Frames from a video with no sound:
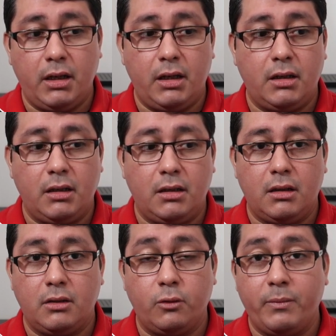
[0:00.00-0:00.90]

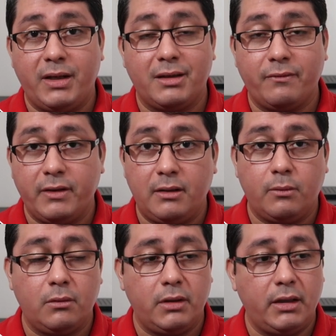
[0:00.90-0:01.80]
any, to make it
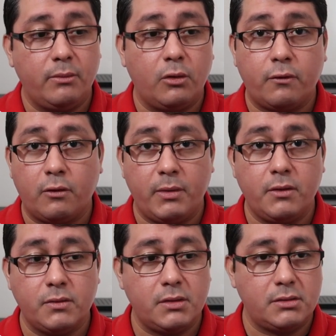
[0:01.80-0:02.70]
available anymore for my
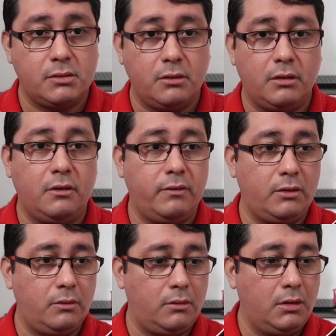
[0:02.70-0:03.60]
users. So if I
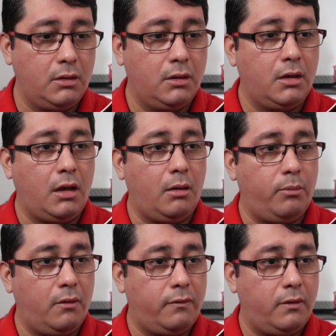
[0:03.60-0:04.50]
do a
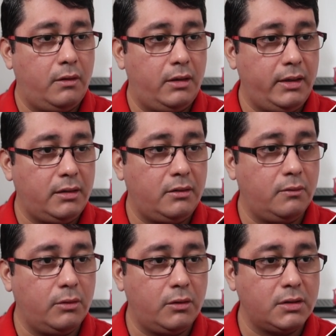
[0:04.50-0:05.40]
buf lint,
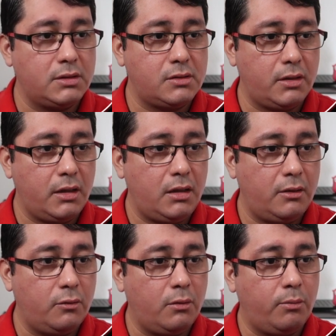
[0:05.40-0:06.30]
you will notice it's okay.
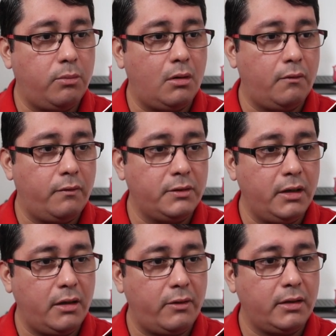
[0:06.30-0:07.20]
I do a buf
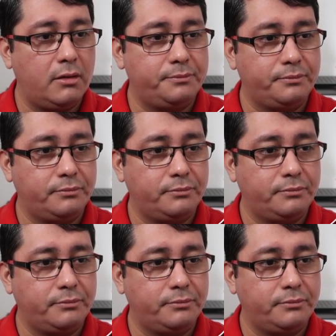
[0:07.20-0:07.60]
generate,